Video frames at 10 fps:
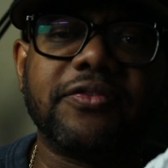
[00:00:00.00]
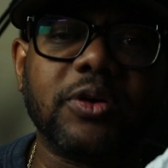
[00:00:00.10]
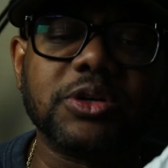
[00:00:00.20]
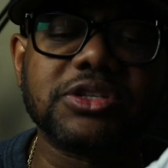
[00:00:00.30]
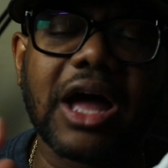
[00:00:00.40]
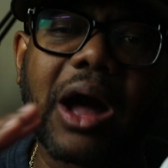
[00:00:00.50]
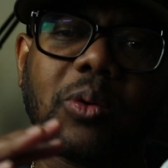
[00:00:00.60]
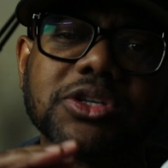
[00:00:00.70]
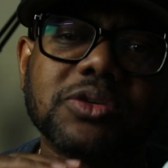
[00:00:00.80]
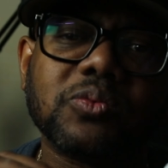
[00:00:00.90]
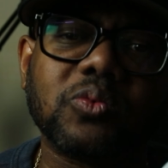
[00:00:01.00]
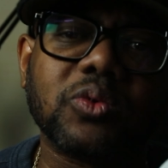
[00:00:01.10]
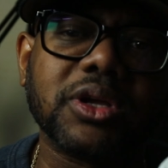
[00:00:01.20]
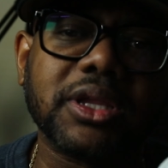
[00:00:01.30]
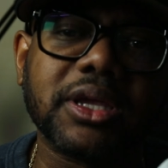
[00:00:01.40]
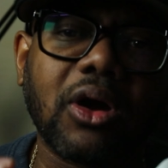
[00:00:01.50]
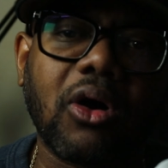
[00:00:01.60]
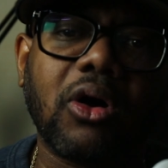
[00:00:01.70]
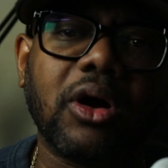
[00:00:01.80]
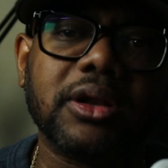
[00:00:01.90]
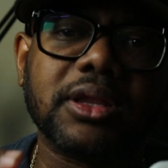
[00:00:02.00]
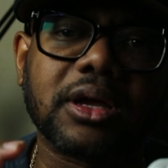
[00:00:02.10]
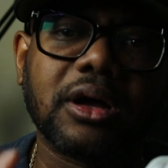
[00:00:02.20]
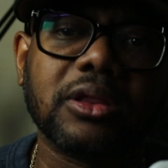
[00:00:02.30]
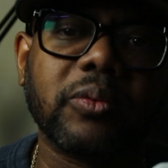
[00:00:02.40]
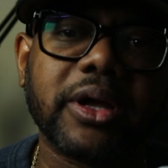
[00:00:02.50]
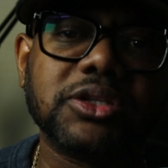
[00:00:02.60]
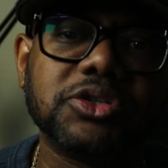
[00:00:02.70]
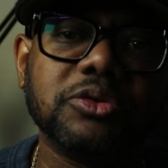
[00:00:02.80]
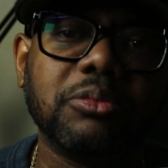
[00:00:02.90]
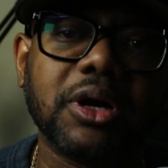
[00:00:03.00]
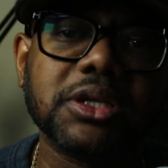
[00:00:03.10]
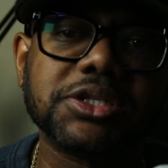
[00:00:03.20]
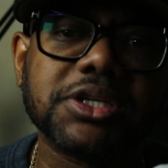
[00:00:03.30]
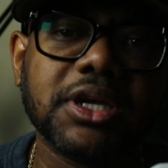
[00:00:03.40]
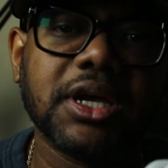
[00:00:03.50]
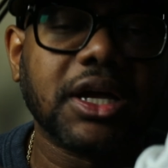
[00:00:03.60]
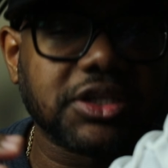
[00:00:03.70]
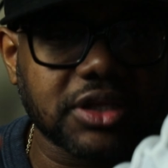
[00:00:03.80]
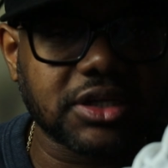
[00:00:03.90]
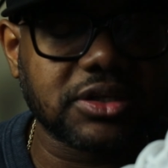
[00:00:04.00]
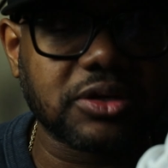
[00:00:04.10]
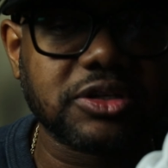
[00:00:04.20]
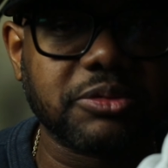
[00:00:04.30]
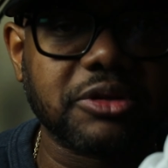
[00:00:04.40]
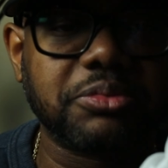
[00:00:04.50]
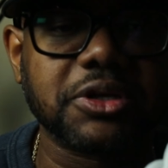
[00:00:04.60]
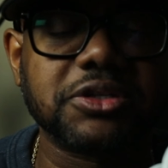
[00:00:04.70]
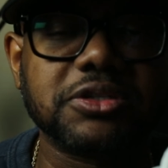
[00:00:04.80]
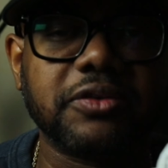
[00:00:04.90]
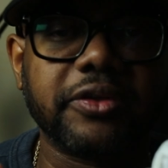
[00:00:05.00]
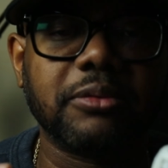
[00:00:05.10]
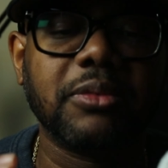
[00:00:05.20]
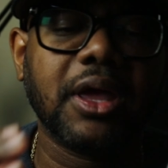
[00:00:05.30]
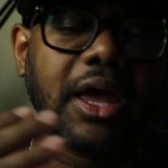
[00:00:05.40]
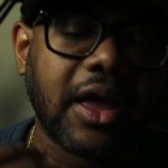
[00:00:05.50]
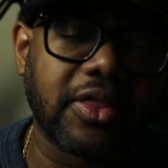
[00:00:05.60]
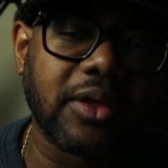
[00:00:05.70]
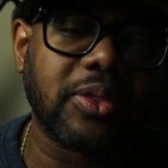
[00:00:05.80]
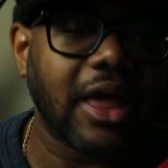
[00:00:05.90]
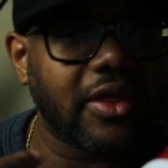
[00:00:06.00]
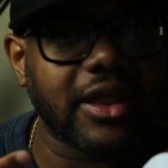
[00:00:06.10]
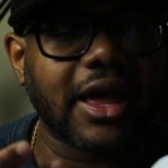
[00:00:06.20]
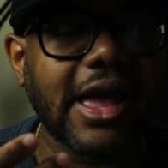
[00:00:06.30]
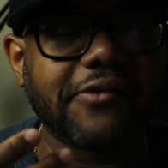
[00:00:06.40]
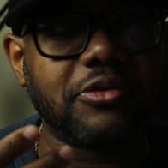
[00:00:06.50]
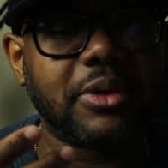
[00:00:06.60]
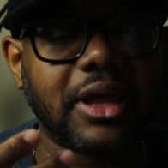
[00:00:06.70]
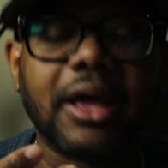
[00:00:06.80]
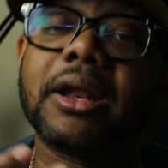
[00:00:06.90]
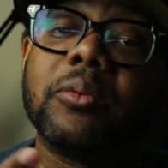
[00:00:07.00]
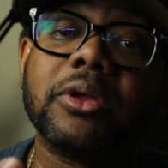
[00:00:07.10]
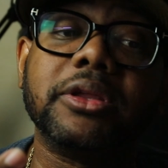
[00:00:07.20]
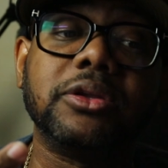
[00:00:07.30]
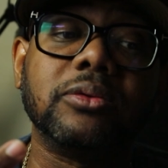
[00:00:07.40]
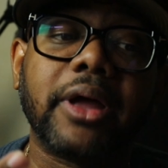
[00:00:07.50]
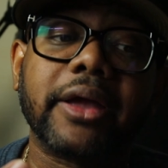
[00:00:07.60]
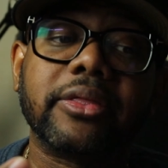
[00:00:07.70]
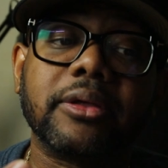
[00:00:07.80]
first, I wasn't really on the colorway too much until I saw some of the pictures of them. And then now that I have them in hand, I really do like